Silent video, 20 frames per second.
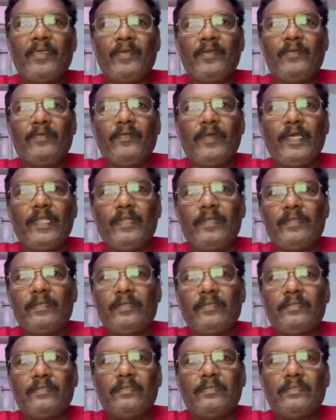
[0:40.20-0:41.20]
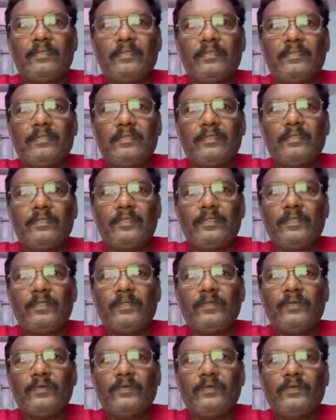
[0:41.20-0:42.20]
When
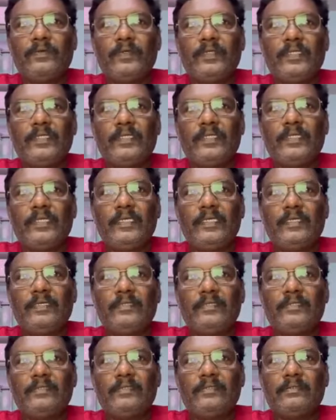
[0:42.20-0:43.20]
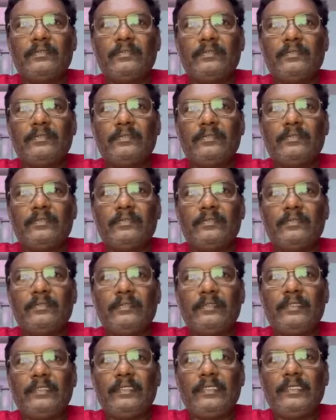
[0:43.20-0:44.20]
we think
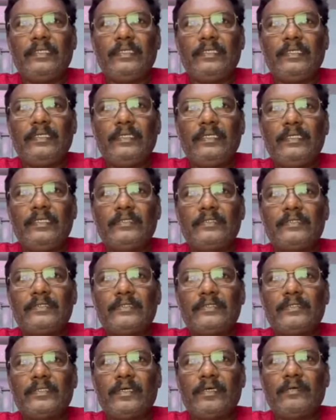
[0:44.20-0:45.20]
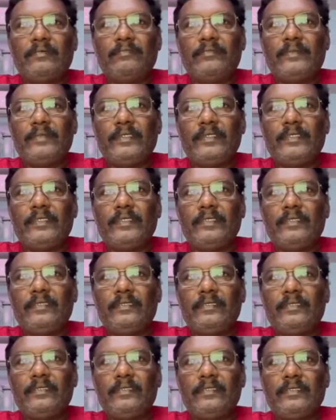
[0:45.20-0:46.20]
the needs of the
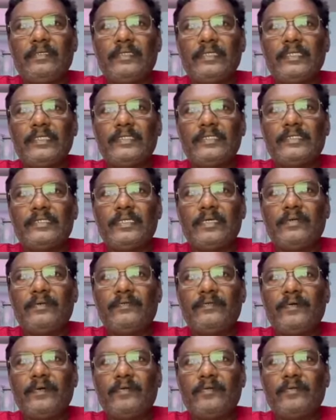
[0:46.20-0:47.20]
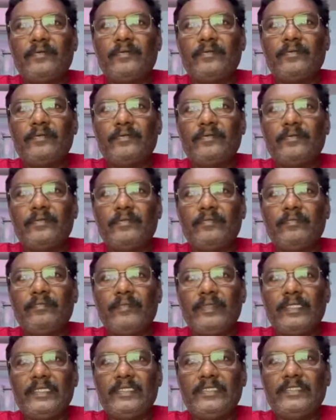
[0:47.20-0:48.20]
rest of our
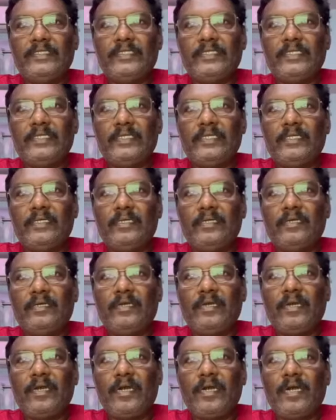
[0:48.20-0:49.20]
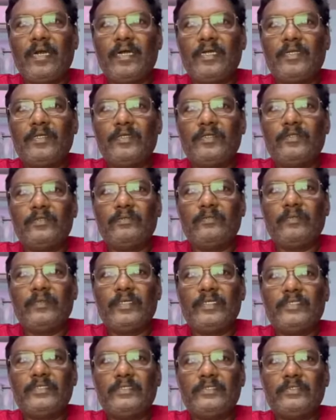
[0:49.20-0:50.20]
ministry are too
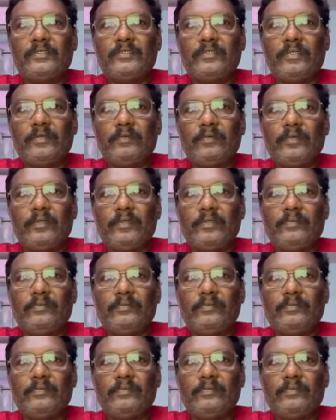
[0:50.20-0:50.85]
much trouble.